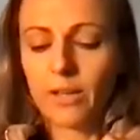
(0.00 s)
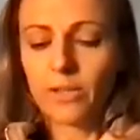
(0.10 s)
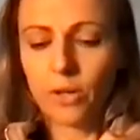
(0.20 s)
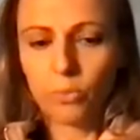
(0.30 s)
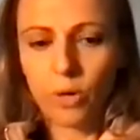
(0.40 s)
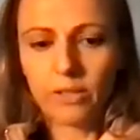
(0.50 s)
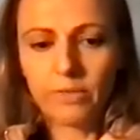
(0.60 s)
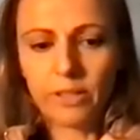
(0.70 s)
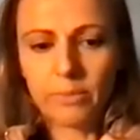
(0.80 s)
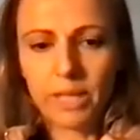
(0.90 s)
So one
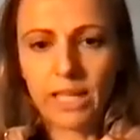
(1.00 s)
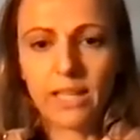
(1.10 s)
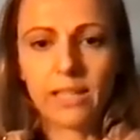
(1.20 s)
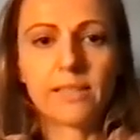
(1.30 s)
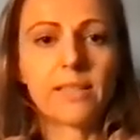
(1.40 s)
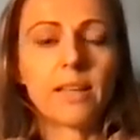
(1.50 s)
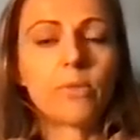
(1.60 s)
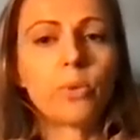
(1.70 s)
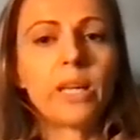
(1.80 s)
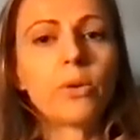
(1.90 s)
of them is
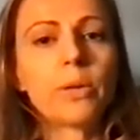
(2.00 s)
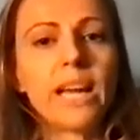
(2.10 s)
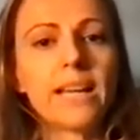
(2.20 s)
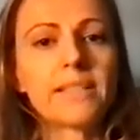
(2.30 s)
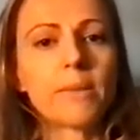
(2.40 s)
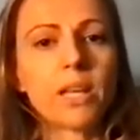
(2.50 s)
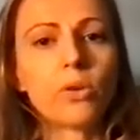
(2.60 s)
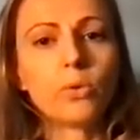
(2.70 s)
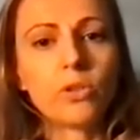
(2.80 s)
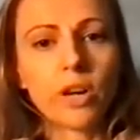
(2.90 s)
we create something
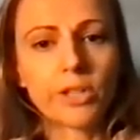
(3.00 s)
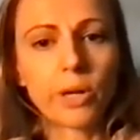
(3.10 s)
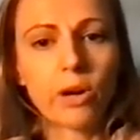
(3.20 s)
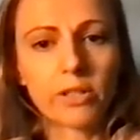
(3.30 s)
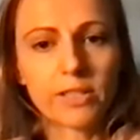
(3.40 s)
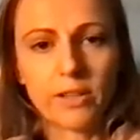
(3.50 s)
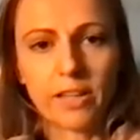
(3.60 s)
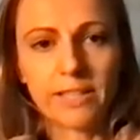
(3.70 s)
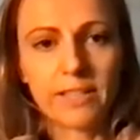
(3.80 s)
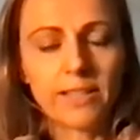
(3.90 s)
called nitric
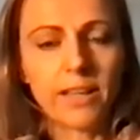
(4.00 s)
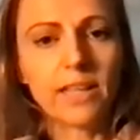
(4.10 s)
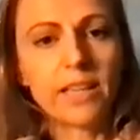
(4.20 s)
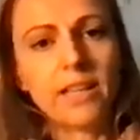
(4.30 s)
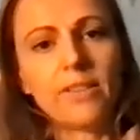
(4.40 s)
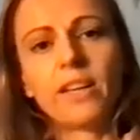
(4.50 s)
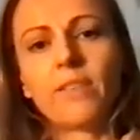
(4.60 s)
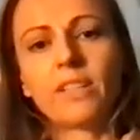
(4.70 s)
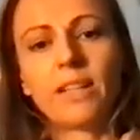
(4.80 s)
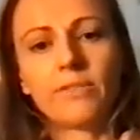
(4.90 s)
oxide. Now, you can never
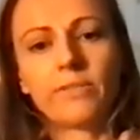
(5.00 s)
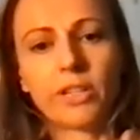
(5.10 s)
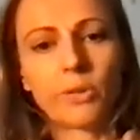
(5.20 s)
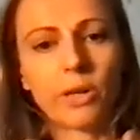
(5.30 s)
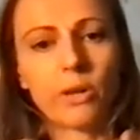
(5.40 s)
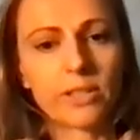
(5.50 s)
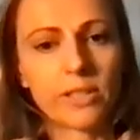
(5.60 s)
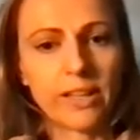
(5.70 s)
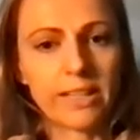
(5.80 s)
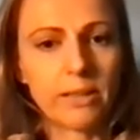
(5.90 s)
have enough nitric
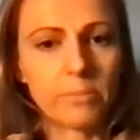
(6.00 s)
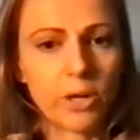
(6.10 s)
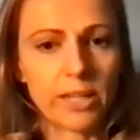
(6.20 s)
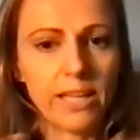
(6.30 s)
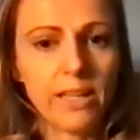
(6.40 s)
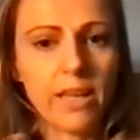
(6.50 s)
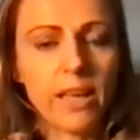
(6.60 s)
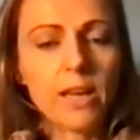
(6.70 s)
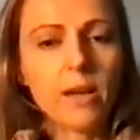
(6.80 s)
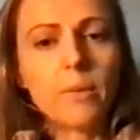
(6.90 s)
oxide in the body,
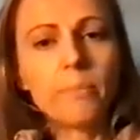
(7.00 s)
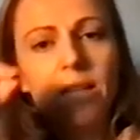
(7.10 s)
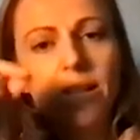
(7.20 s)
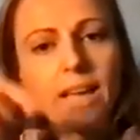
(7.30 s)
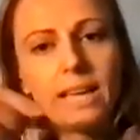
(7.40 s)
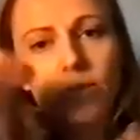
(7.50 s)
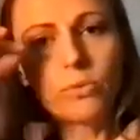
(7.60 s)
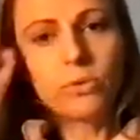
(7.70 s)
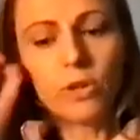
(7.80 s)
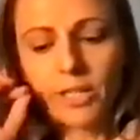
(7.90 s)
but
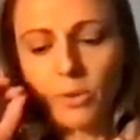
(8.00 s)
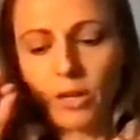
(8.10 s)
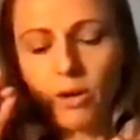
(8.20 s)
nasal nitric